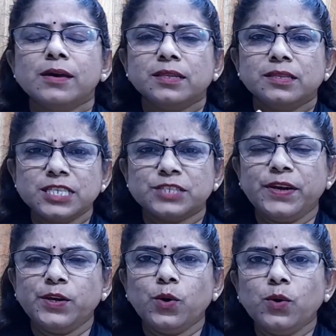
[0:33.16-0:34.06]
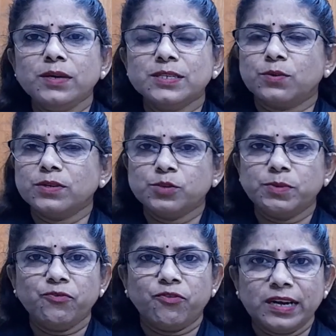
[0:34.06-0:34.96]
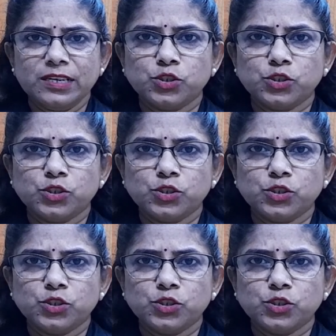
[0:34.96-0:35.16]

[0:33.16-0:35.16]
This video is going to be very